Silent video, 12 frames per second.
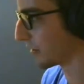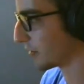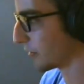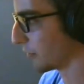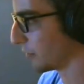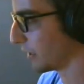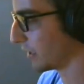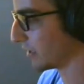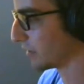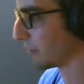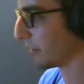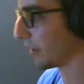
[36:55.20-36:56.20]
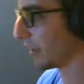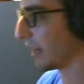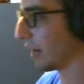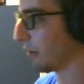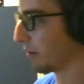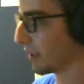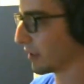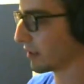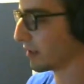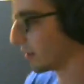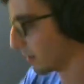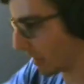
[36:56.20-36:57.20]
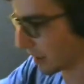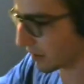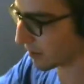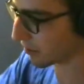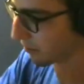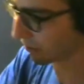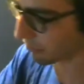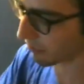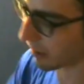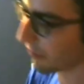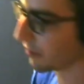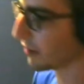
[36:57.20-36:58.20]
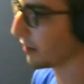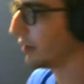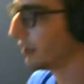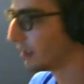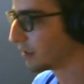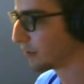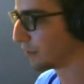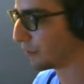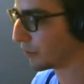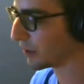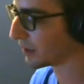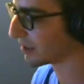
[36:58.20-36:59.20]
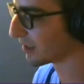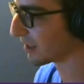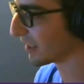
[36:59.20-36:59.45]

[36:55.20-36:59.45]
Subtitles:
certain way to where I would like kind of circle around it to avoid just